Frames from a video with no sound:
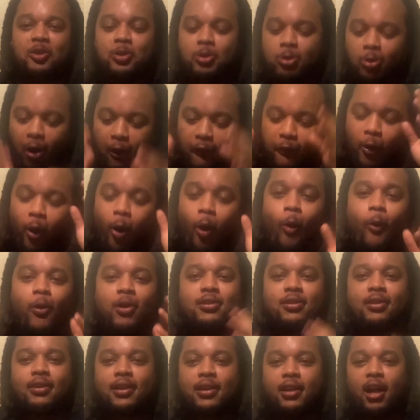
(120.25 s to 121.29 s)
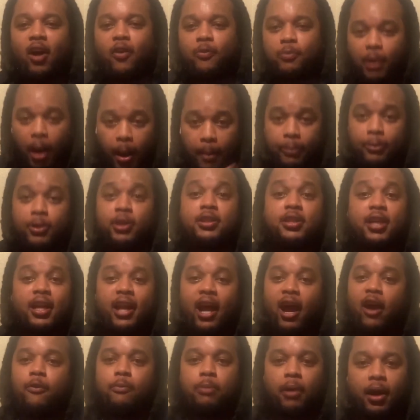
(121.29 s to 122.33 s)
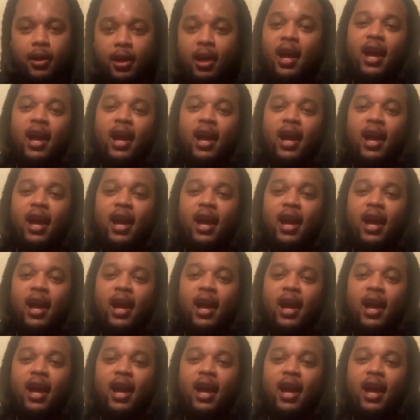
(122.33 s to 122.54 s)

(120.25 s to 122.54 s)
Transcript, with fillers: Troy, for always looking out for me. I appreciate everybody.